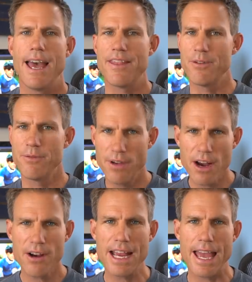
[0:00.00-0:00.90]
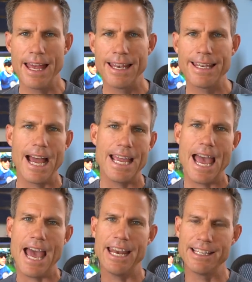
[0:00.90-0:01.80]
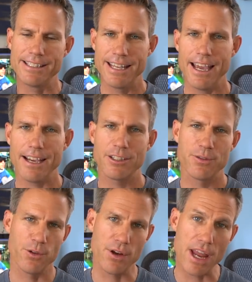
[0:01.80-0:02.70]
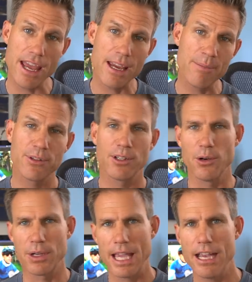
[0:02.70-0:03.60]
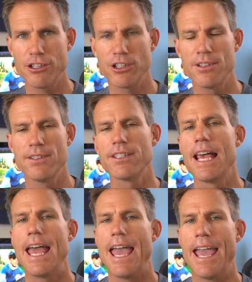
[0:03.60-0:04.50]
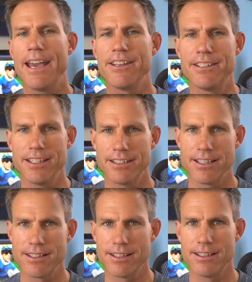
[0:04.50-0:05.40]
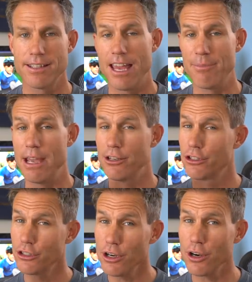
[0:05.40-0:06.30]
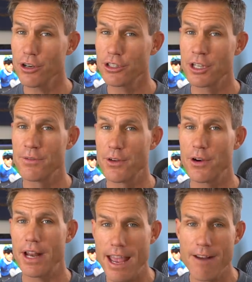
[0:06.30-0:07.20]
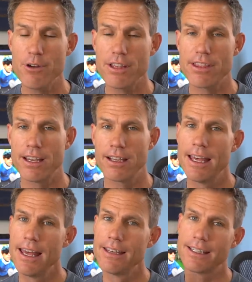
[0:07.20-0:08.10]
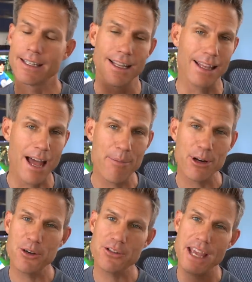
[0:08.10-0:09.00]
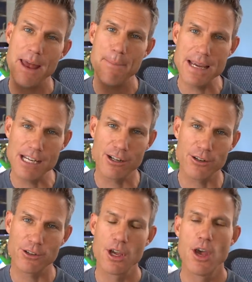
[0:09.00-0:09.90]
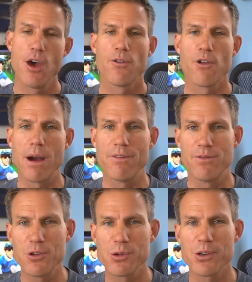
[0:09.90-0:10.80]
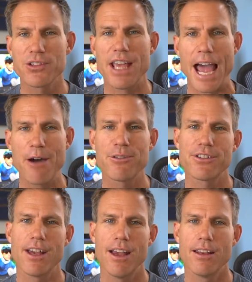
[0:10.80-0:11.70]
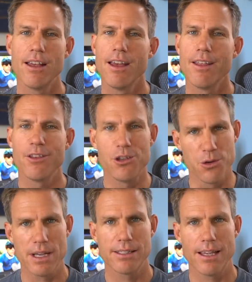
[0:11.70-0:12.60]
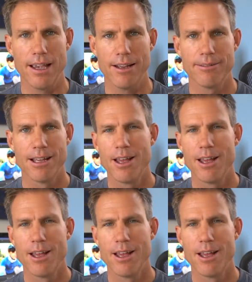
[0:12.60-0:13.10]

At the very end, I add in text for names, locations, and distances, and make sure to convert everything to kilometers and meters for my viewers outside the USA.